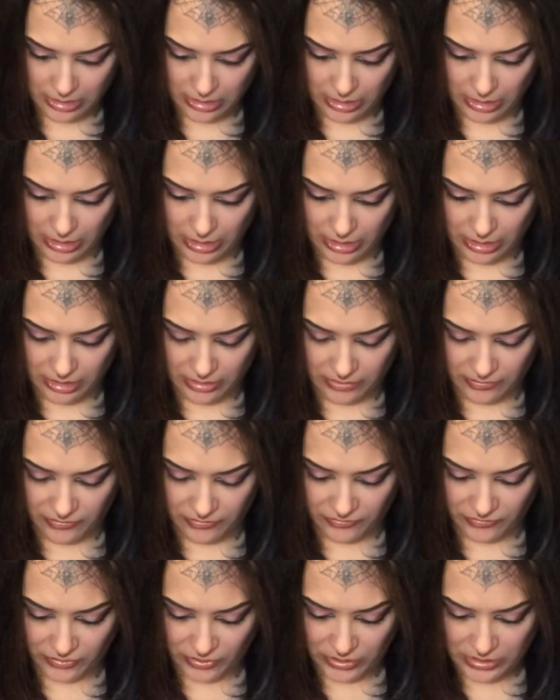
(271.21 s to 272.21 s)
Yeah, the
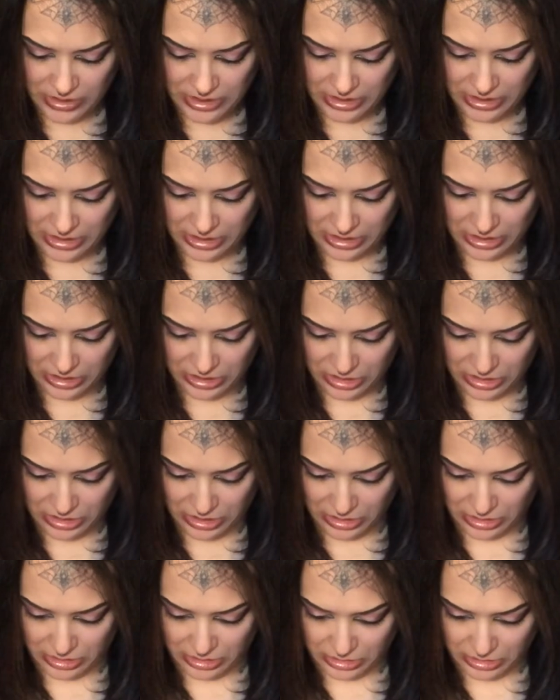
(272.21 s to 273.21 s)
first
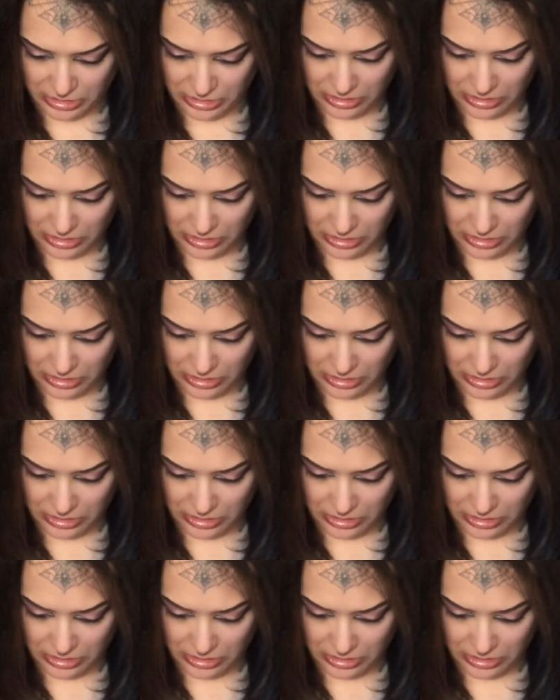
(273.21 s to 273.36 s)
edition.